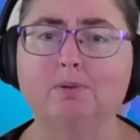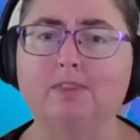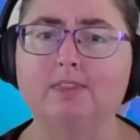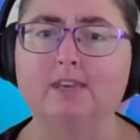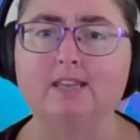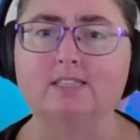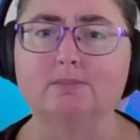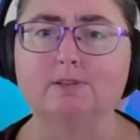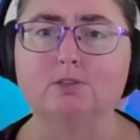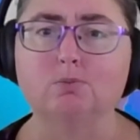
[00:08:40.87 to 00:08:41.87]
whether there needs
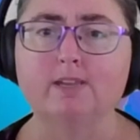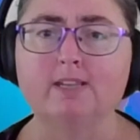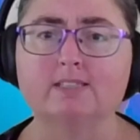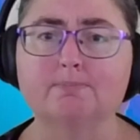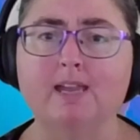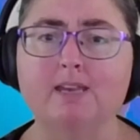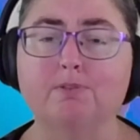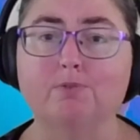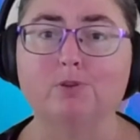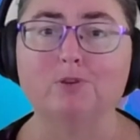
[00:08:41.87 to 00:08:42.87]
to be tweaks made
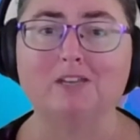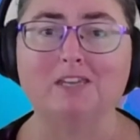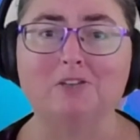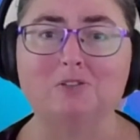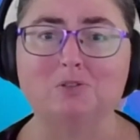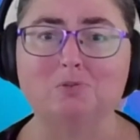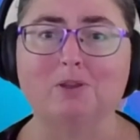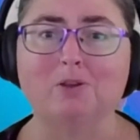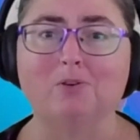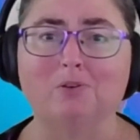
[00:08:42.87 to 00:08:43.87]
before you get into
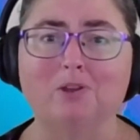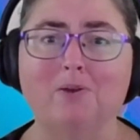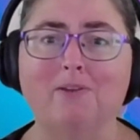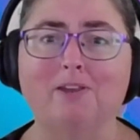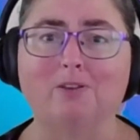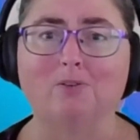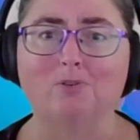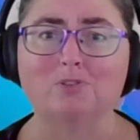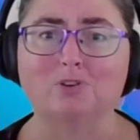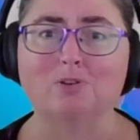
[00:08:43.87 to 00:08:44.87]
doing ongoing and
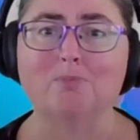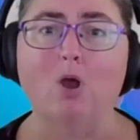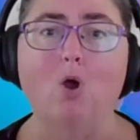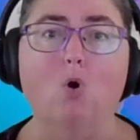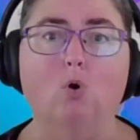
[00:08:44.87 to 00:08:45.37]
long-term